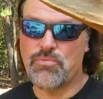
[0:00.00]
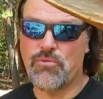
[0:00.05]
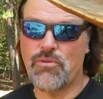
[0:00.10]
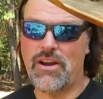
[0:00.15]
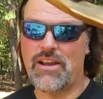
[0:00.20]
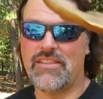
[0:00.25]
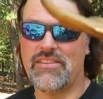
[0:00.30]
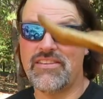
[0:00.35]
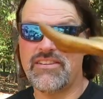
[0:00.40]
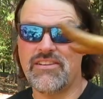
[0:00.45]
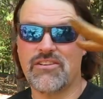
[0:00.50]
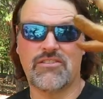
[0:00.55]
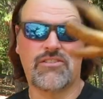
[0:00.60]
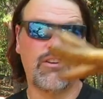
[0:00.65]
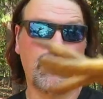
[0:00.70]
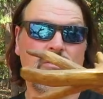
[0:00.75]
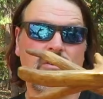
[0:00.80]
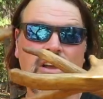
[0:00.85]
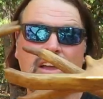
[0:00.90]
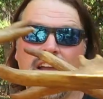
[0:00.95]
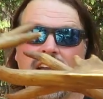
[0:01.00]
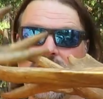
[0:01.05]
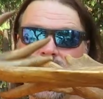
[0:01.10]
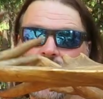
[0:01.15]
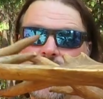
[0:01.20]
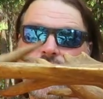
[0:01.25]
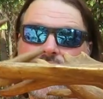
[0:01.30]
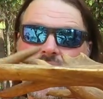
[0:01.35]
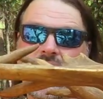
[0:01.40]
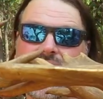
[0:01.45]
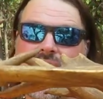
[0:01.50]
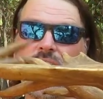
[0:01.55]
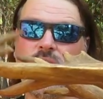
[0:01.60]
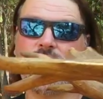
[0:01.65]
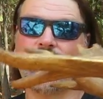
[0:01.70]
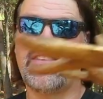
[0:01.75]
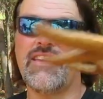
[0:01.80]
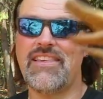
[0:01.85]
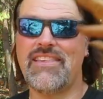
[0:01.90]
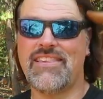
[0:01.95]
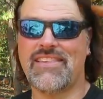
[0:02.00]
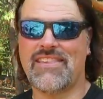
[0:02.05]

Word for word: points here too. You could count this